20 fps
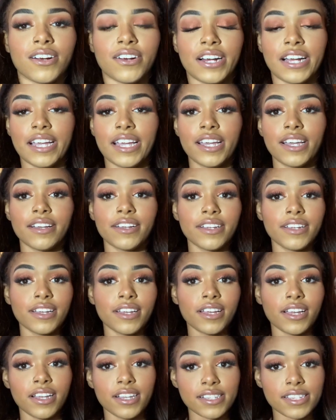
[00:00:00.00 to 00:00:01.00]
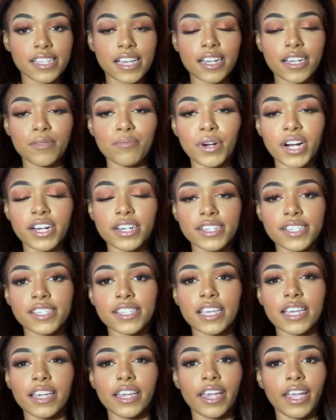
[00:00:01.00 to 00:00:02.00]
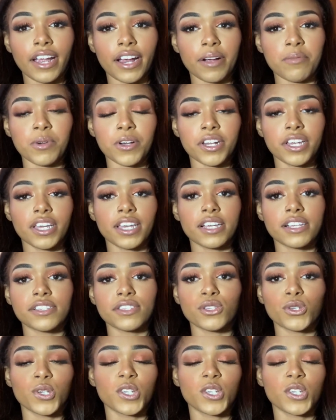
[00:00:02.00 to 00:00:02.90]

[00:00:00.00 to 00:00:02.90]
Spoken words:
right, second part of skincare, I'm going to get into